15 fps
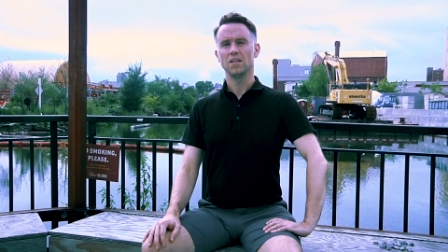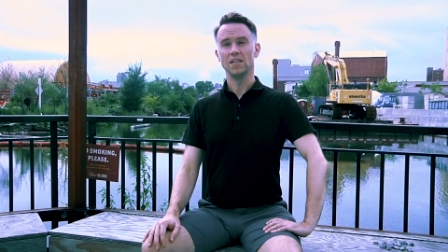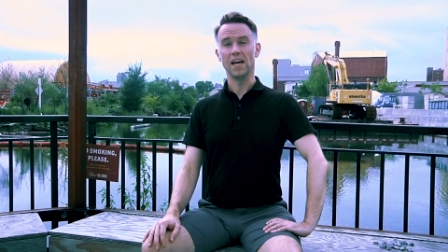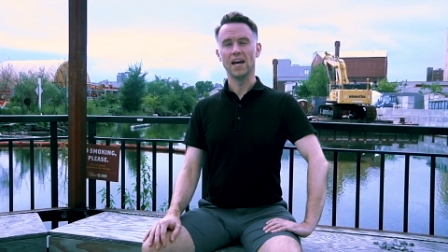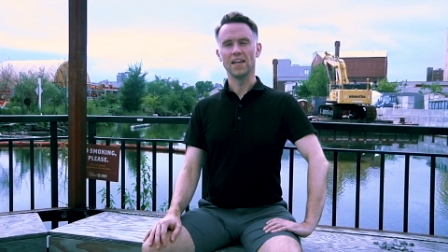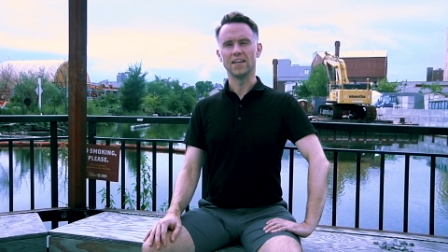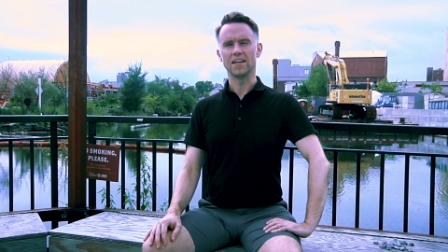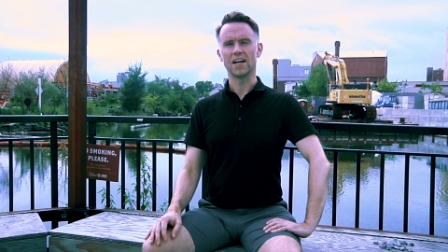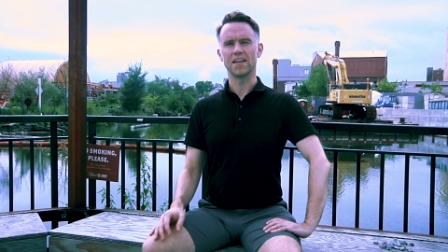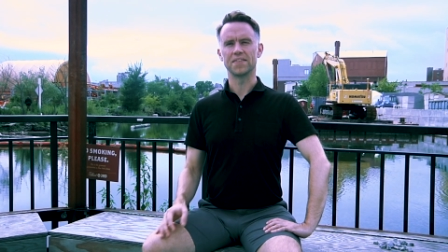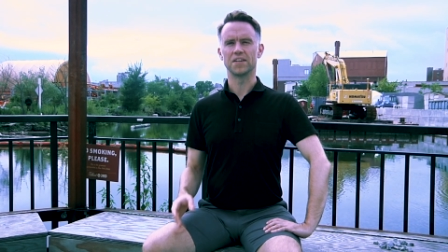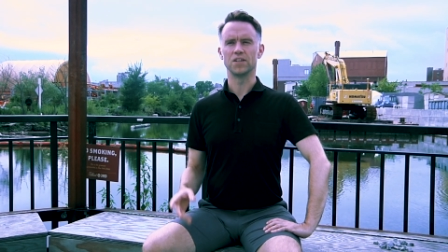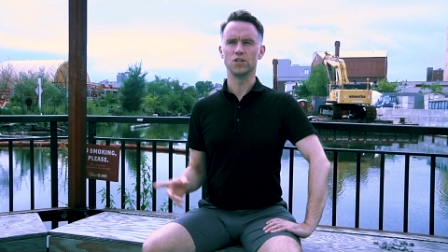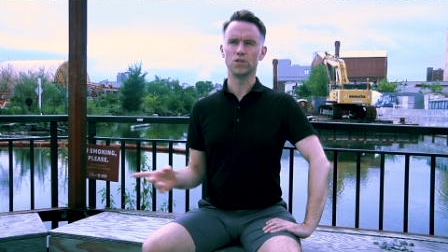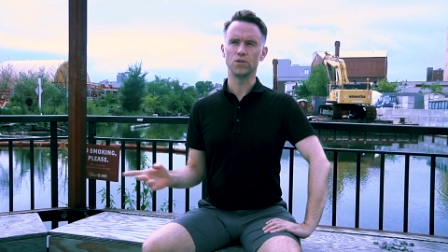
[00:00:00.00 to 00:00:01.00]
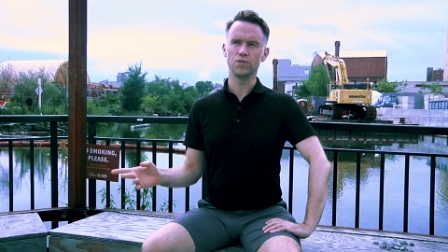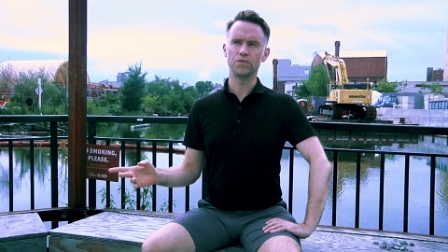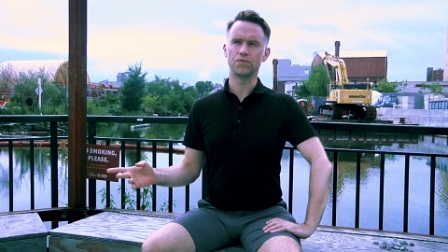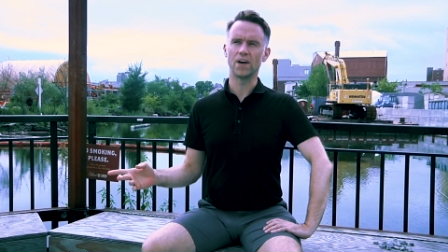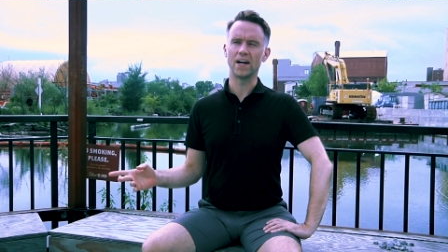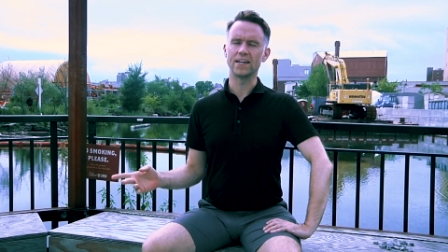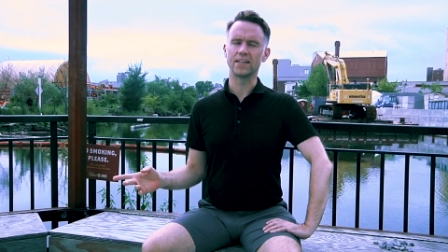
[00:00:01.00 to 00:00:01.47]
Yeah, they got the Nude
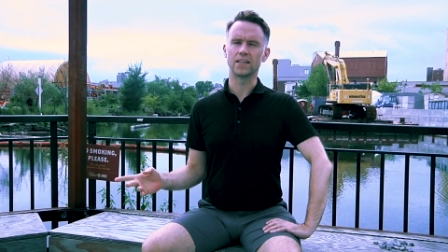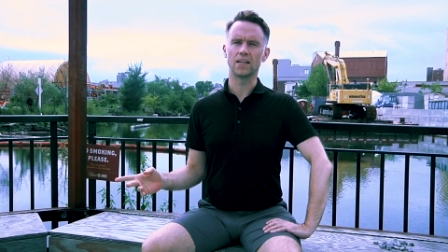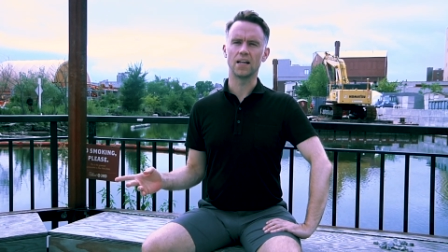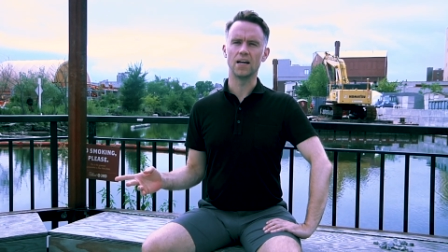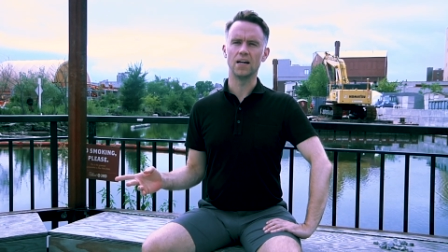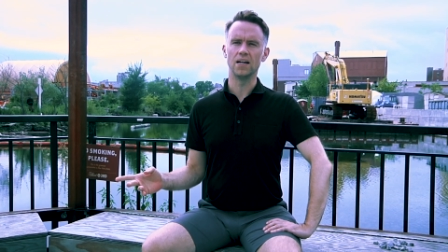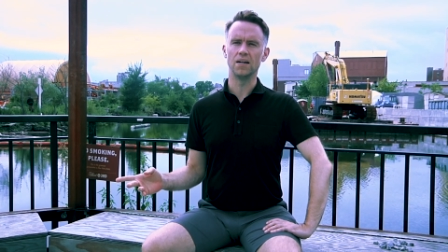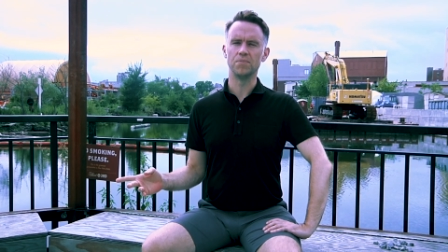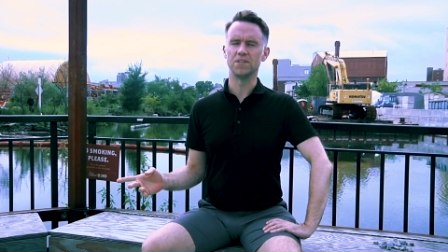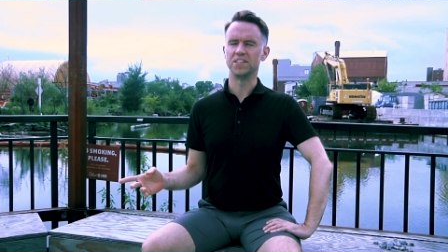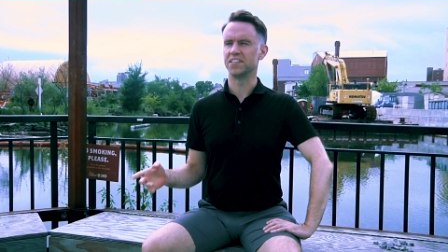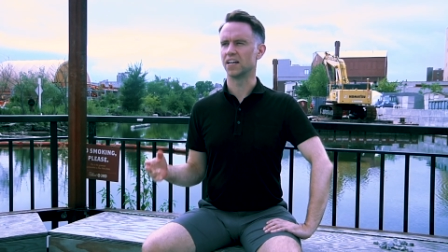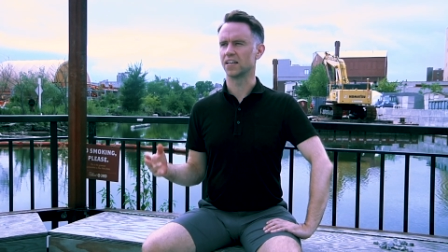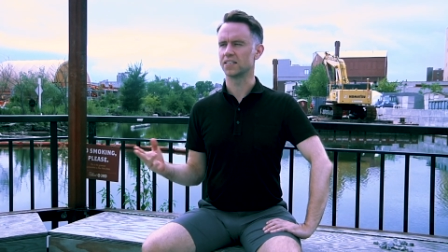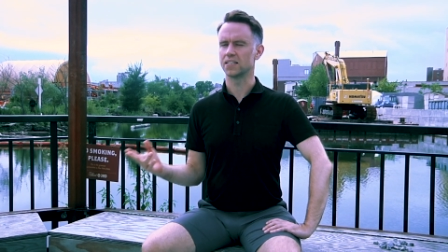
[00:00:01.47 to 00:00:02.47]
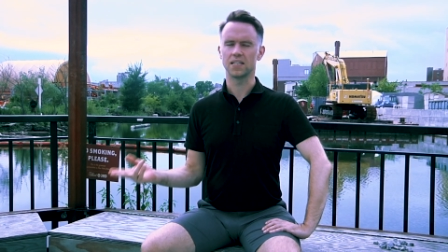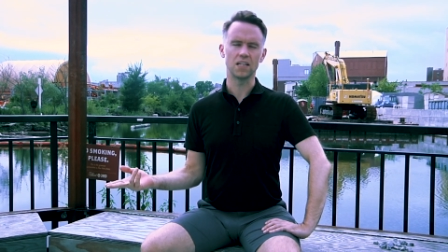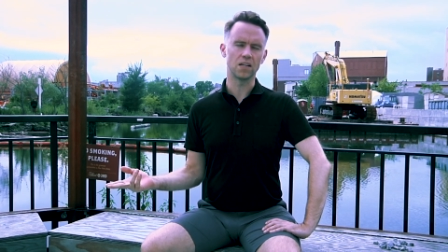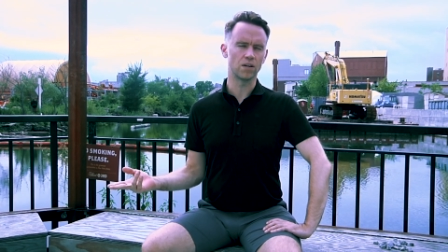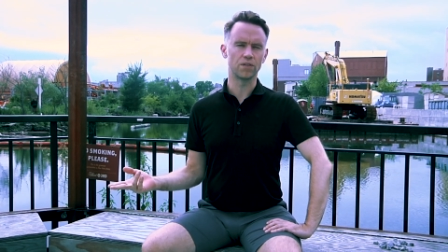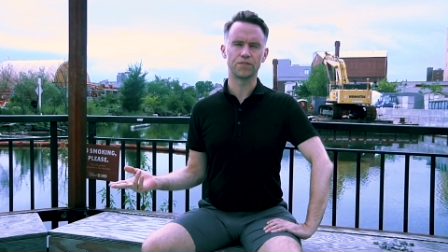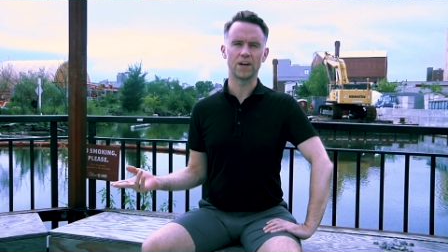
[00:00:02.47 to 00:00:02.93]
Fight Club, the
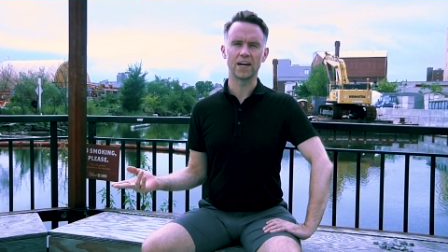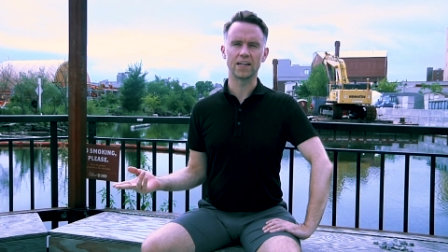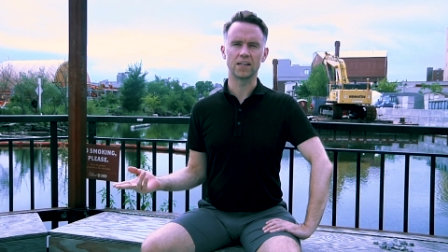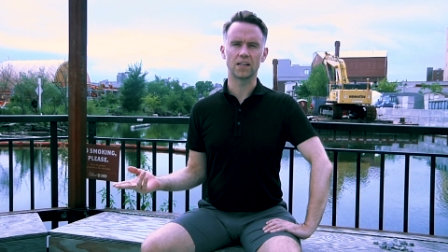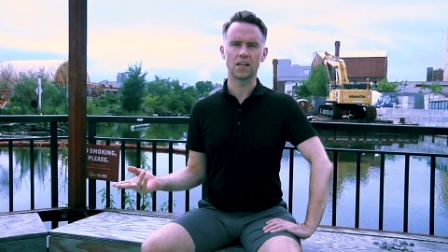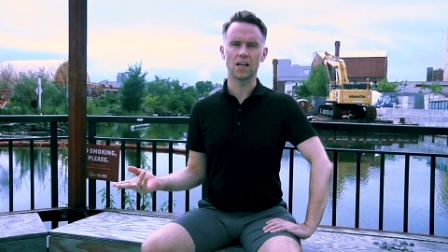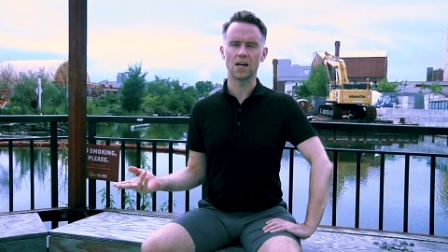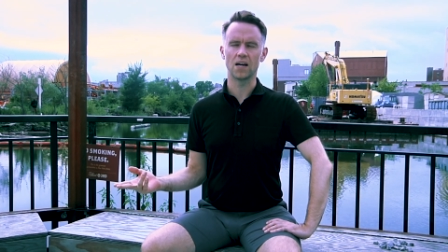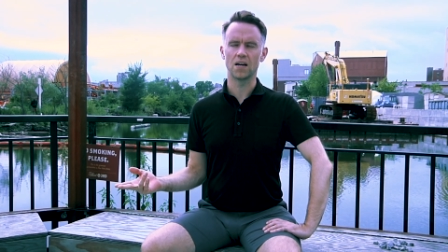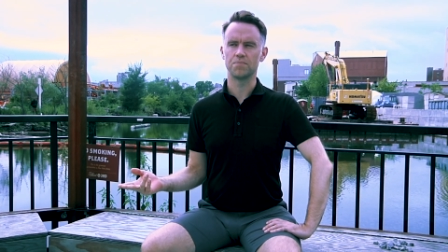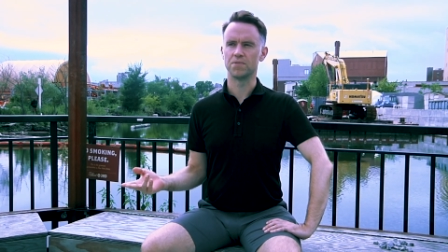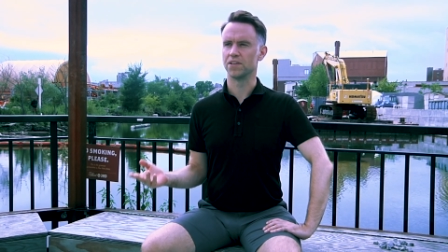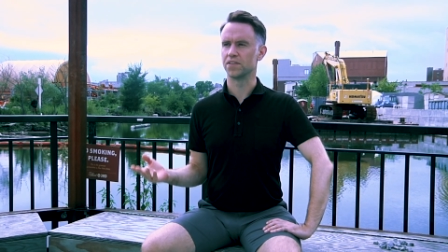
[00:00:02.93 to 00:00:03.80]
Tuxedo Fight Club,